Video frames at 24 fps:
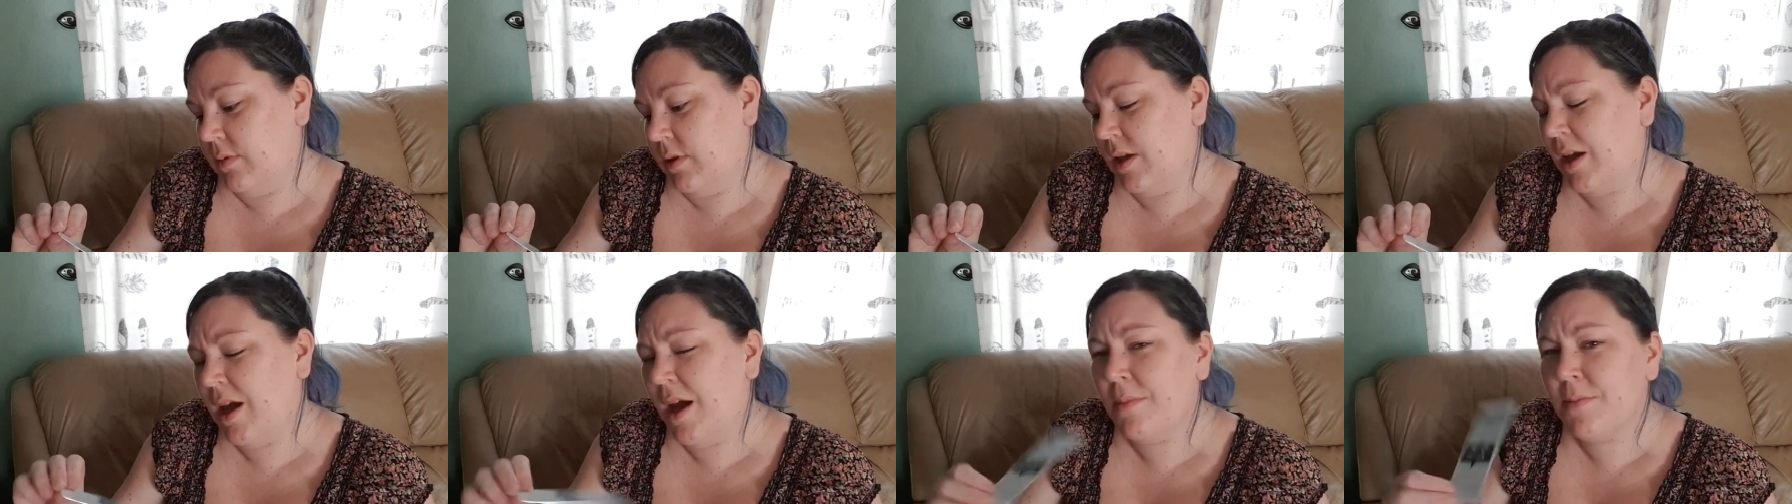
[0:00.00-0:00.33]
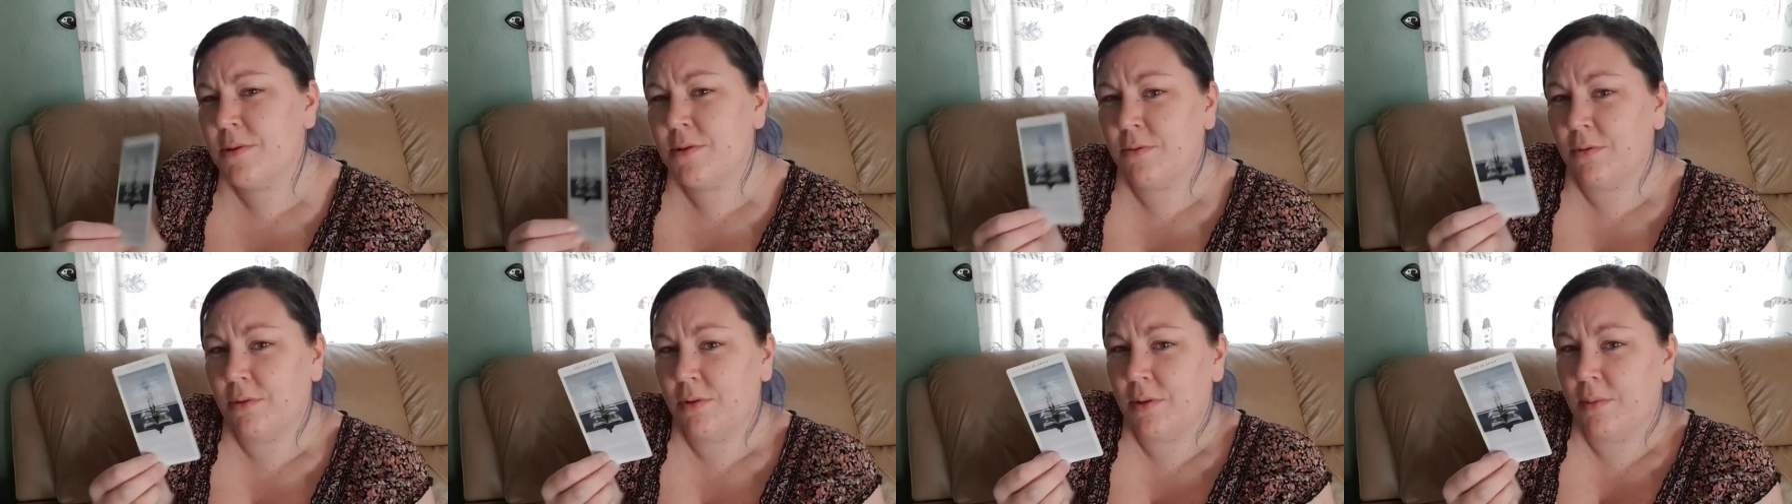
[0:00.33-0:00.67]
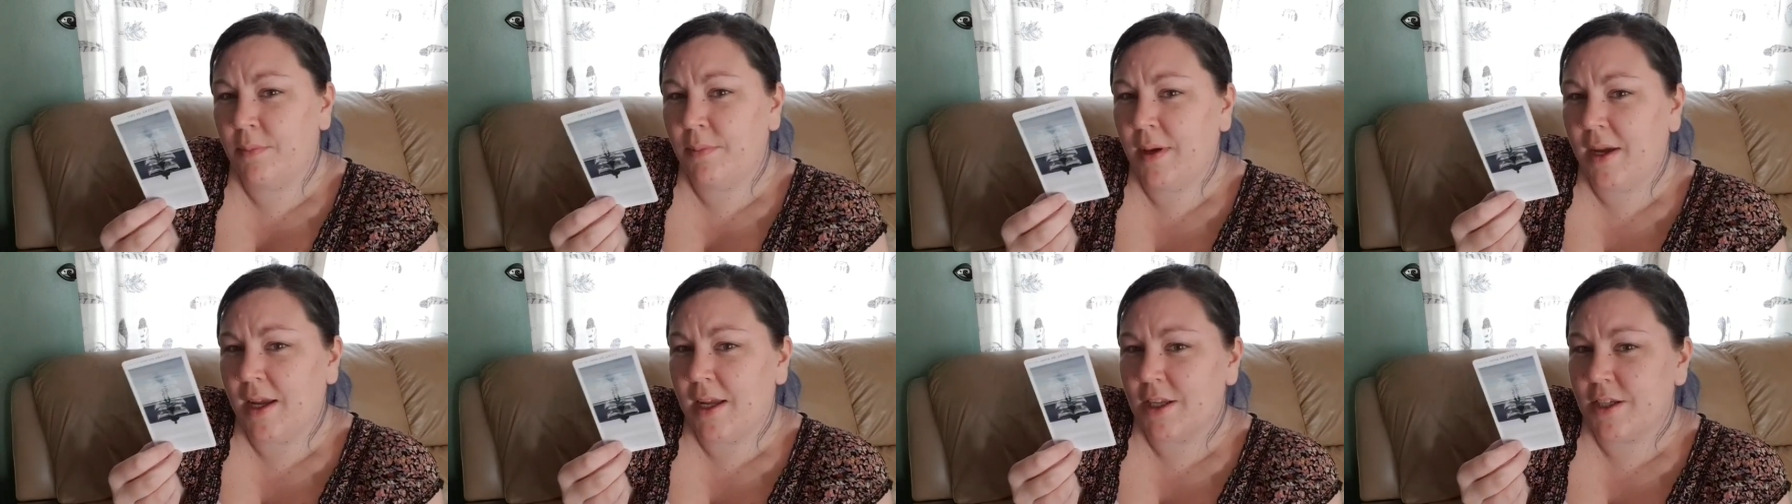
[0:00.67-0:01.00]
The cups are on the
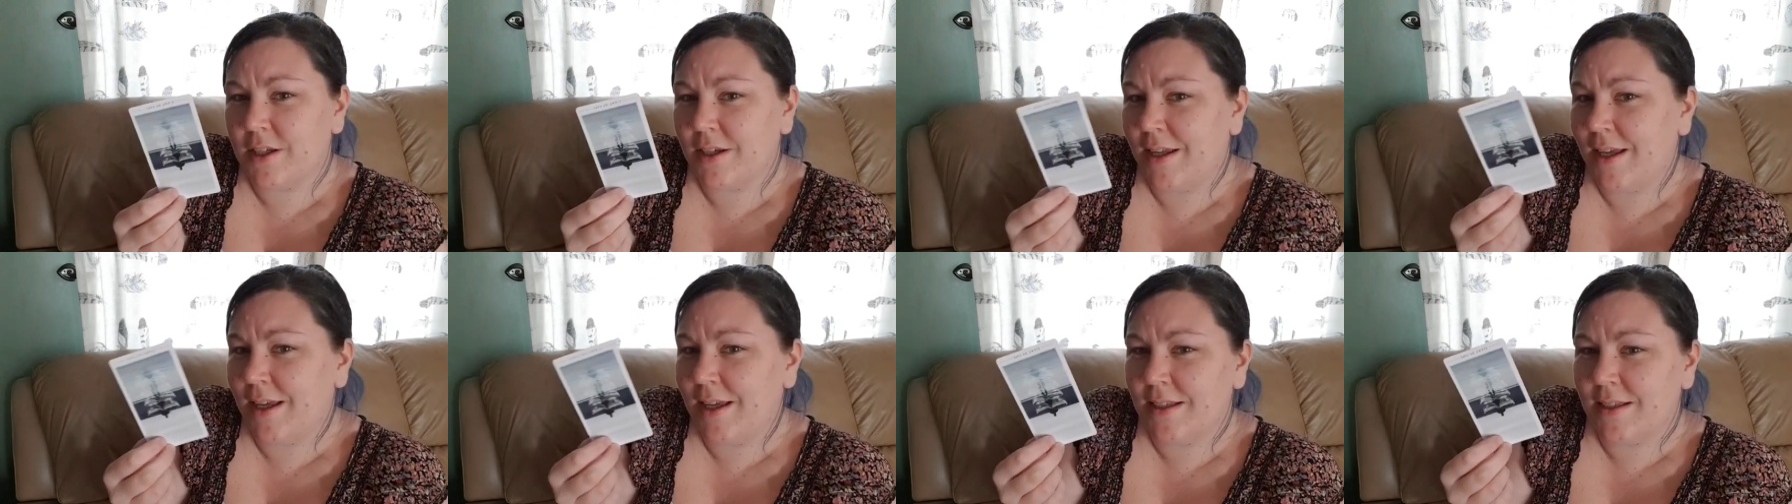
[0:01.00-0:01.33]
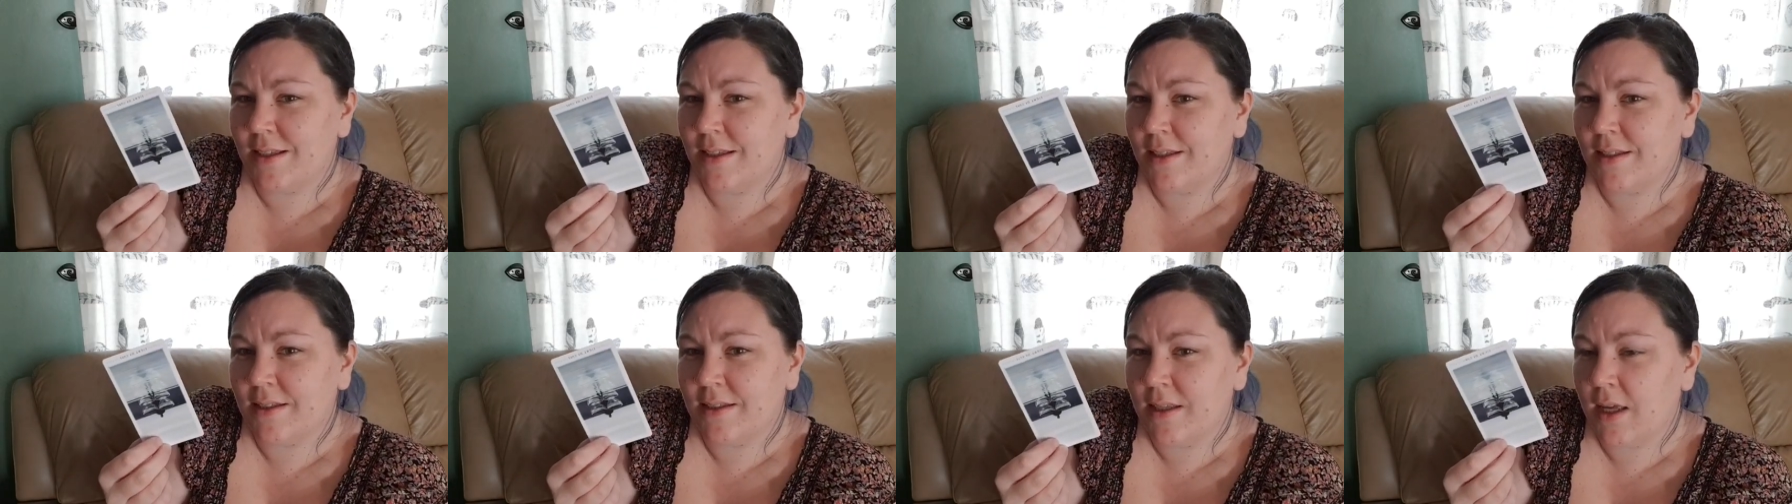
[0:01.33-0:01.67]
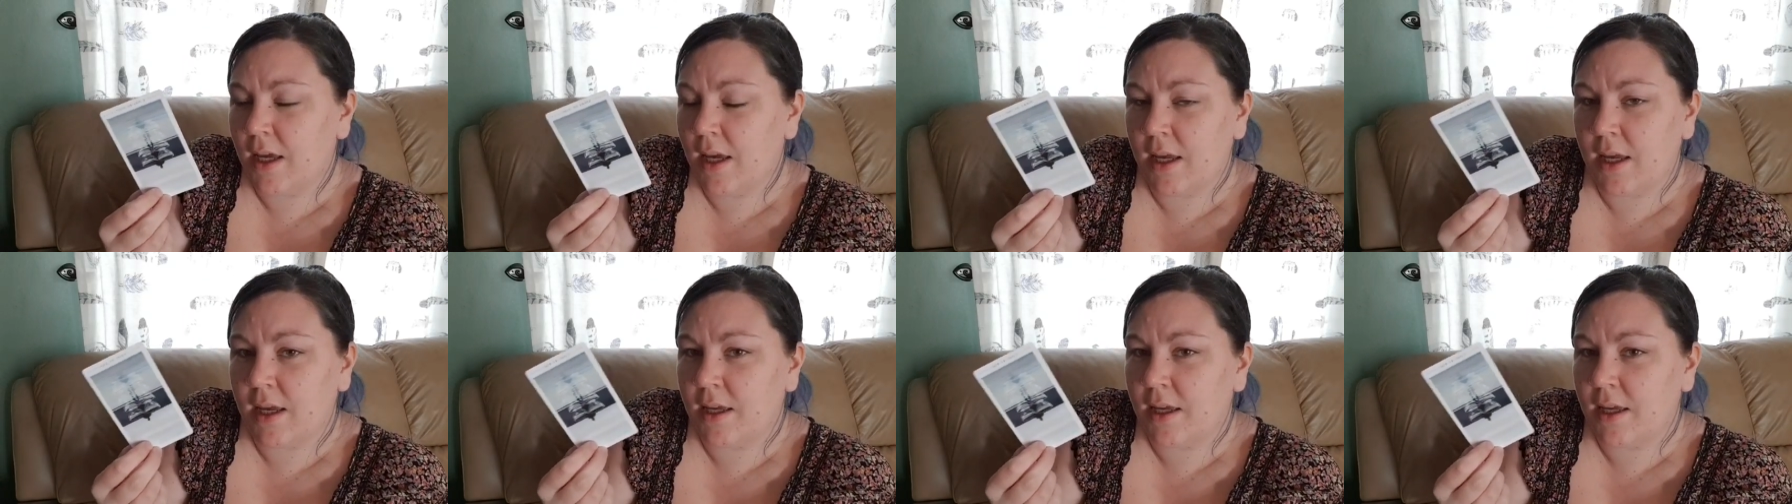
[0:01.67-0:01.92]
beach and he's in the sea.